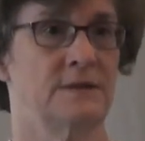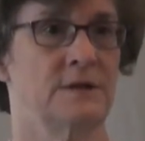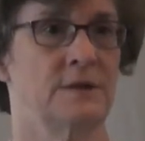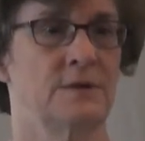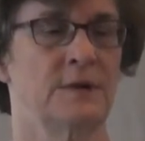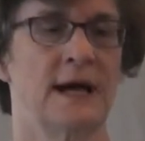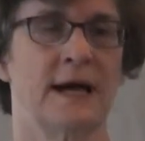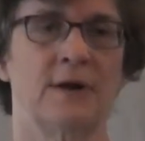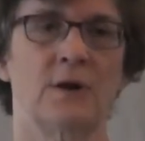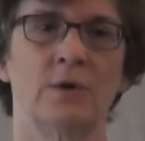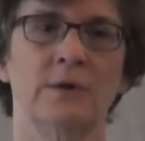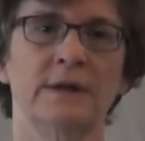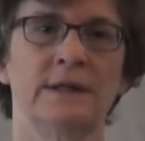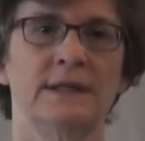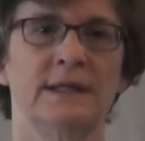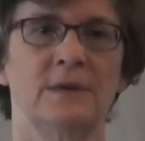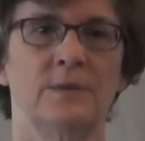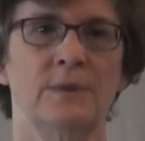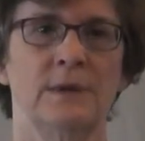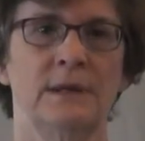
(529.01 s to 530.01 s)
So not only
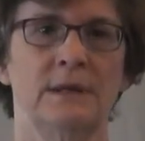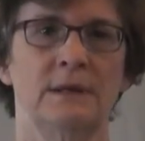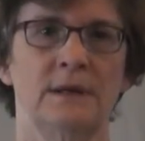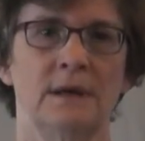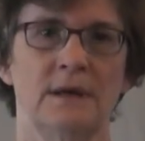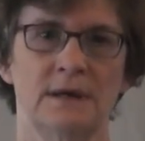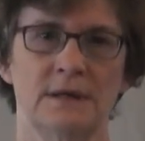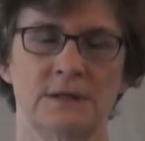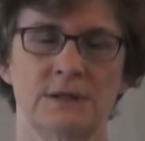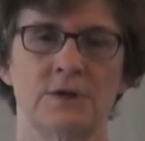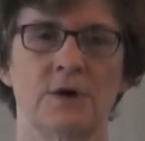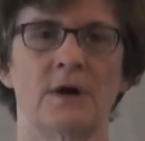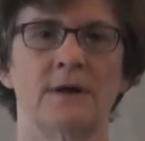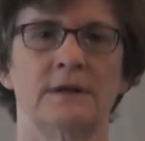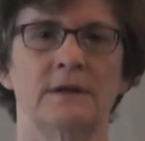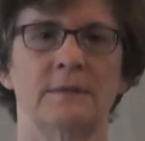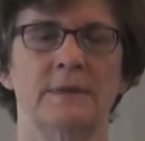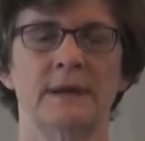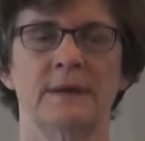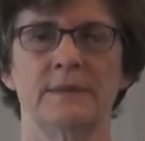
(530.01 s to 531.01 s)
did we
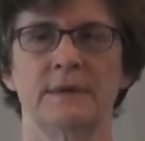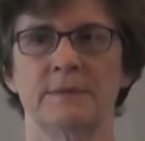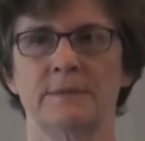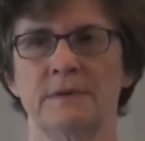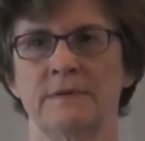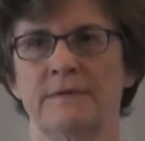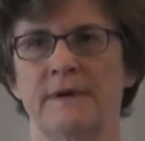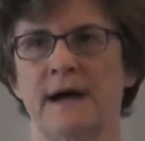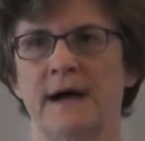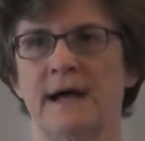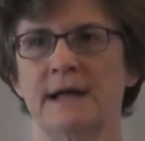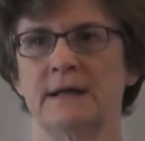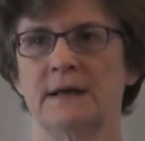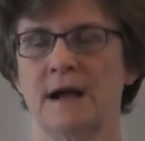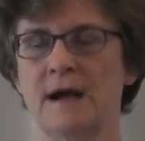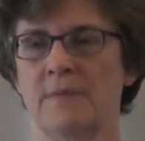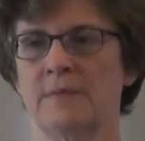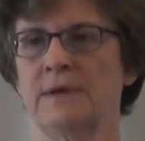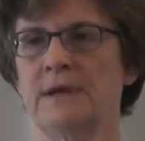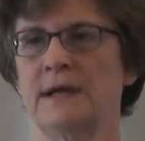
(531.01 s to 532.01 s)
start to be able to provide
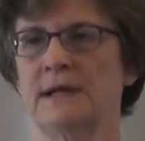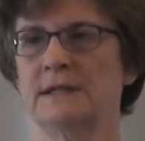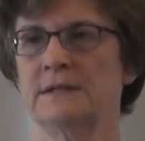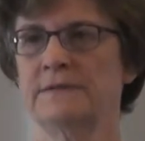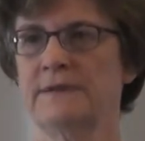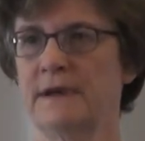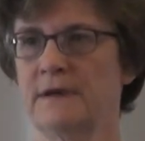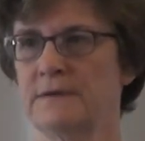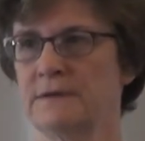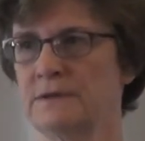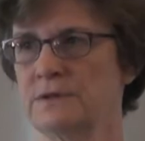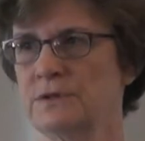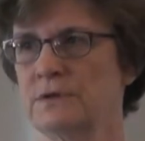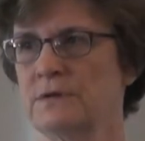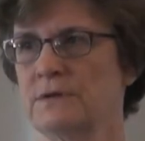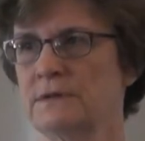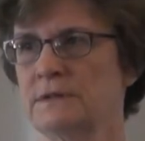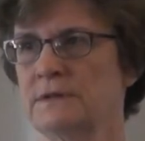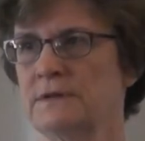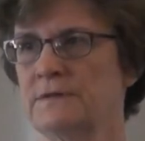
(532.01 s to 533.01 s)
comprehensive health
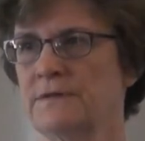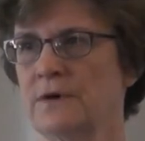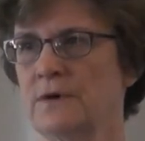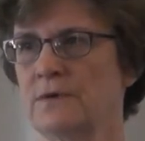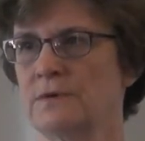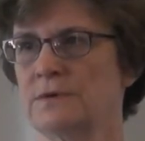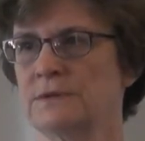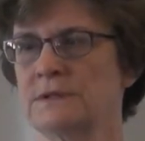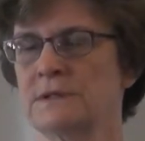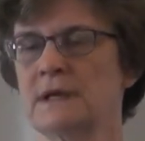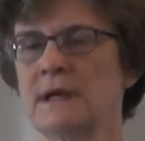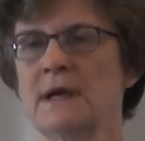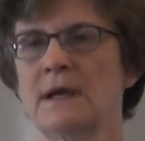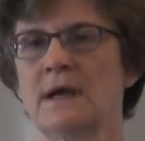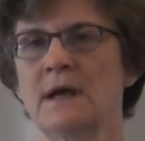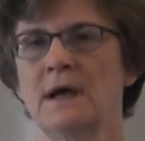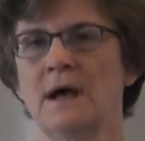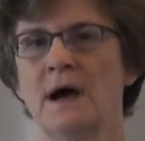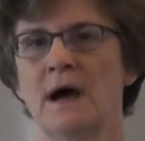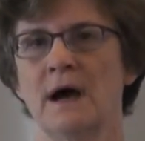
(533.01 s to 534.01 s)
insurance to folks,
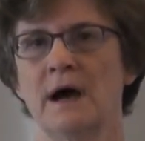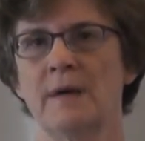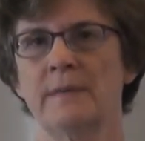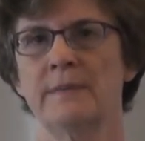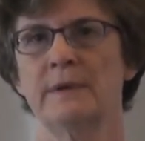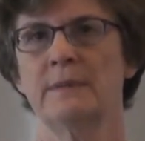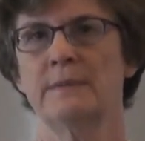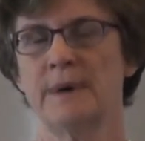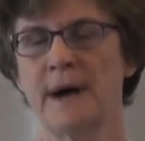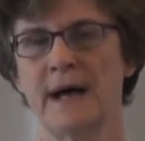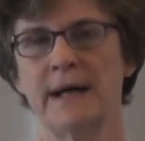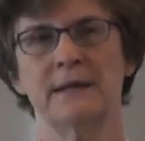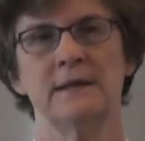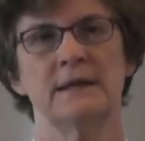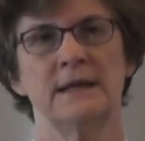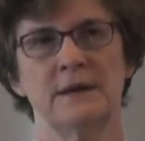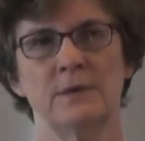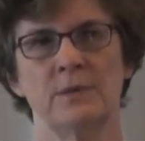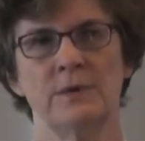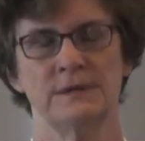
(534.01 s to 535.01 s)
but
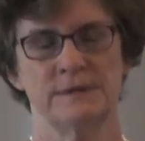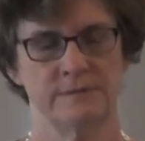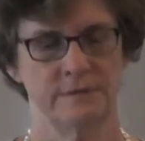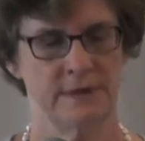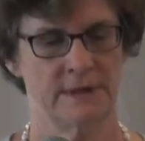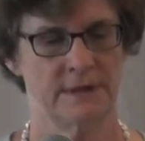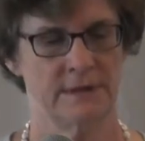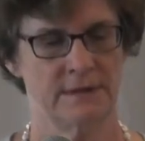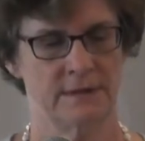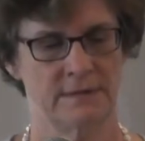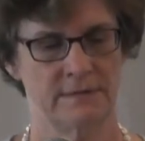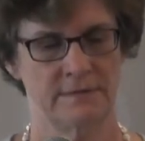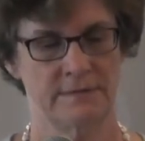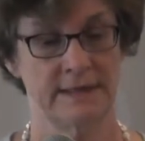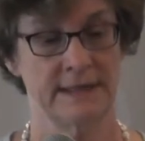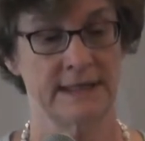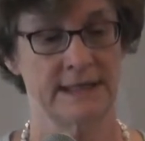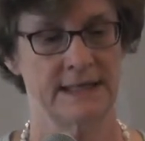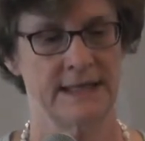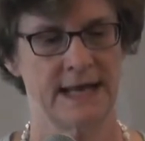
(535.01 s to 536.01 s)
it was
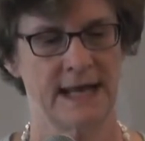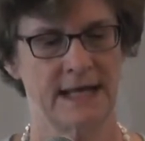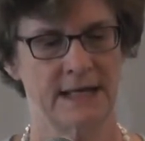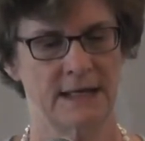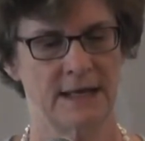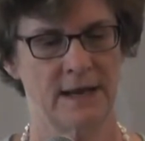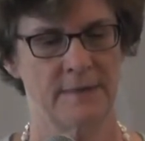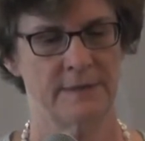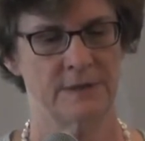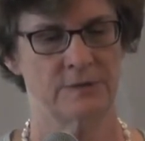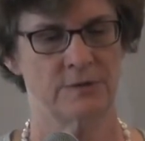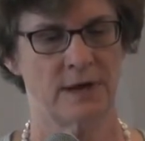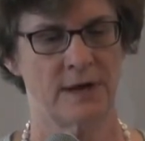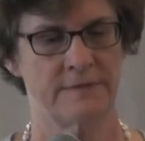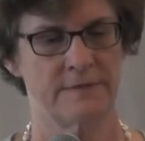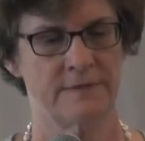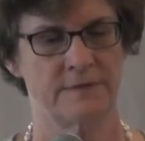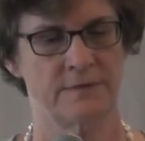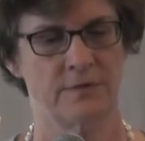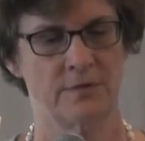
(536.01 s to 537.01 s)
really an economic
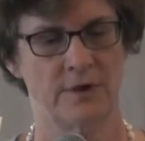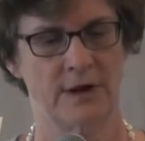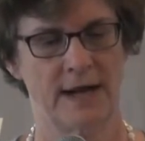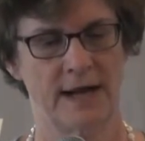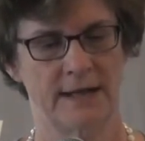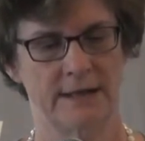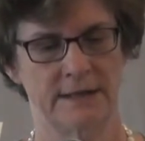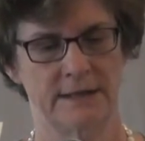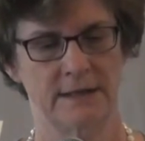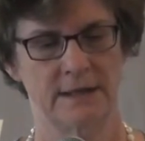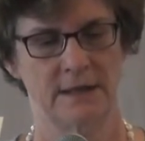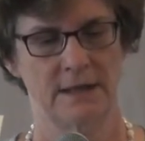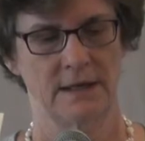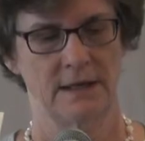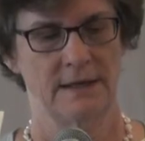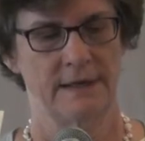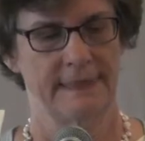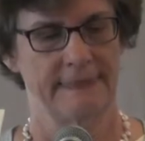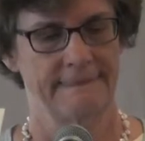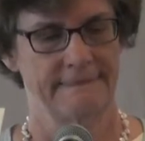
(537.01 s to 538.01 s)
driver for Rhode Island,
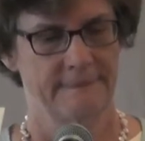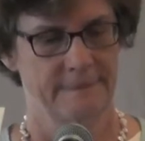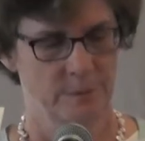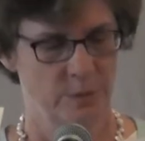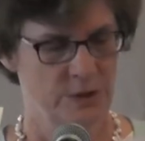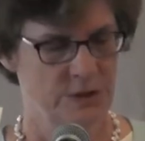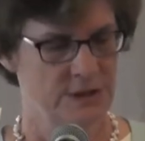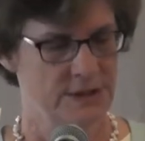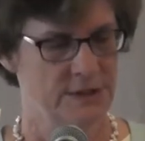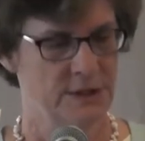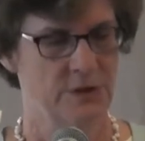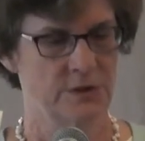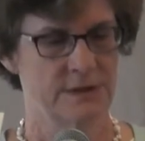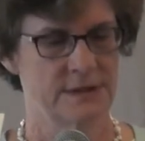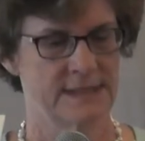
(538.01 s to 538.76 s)
which is a good